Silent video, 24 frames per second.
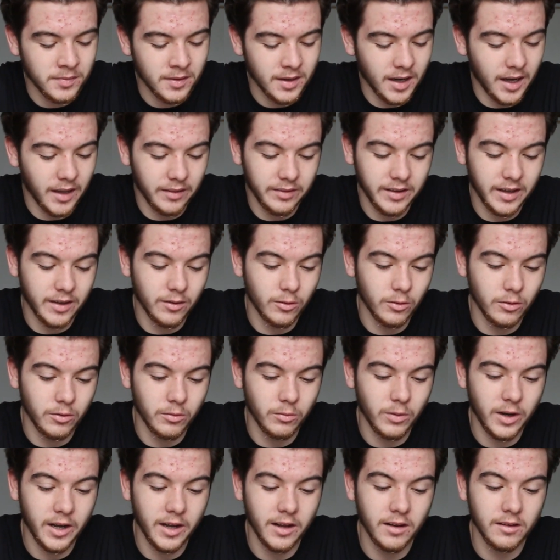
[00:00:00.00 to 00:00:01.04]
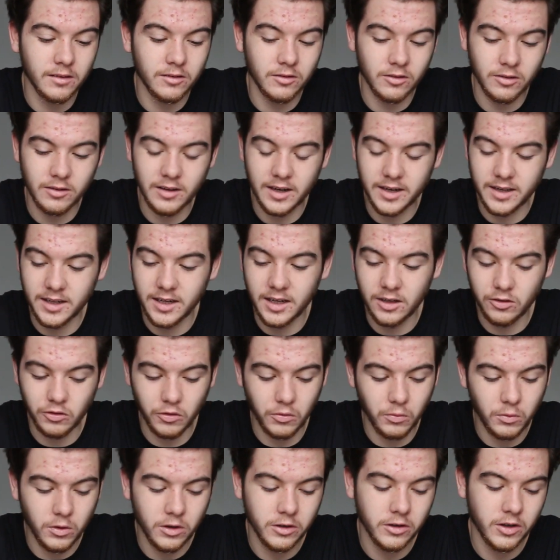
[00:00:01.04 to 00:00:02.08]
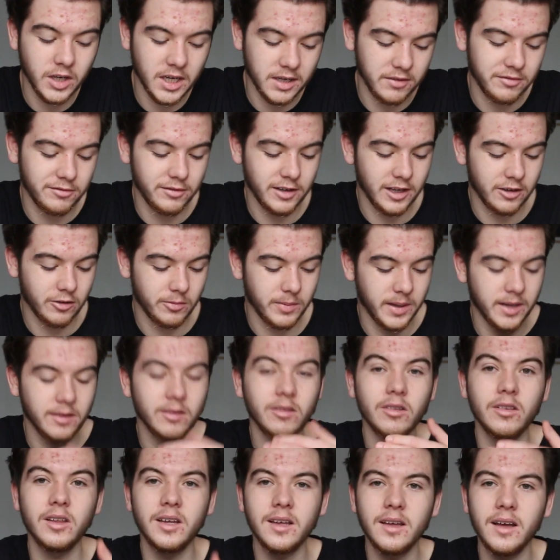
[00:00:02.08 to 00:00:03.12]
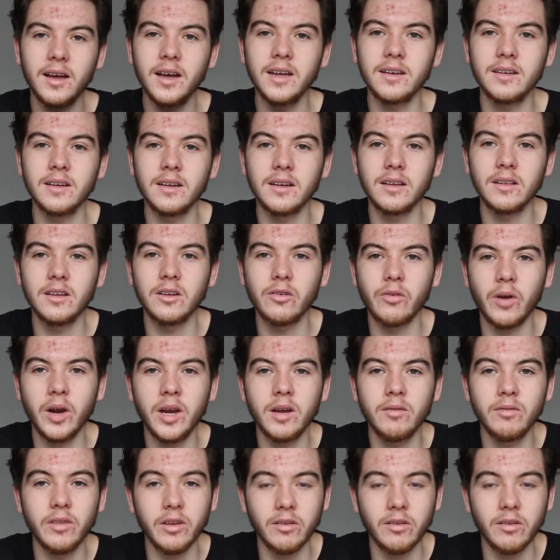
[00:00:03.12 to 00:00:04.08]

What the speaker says: and then all the while, just like in issue 1, you have flashbacks to the guy digging the grave.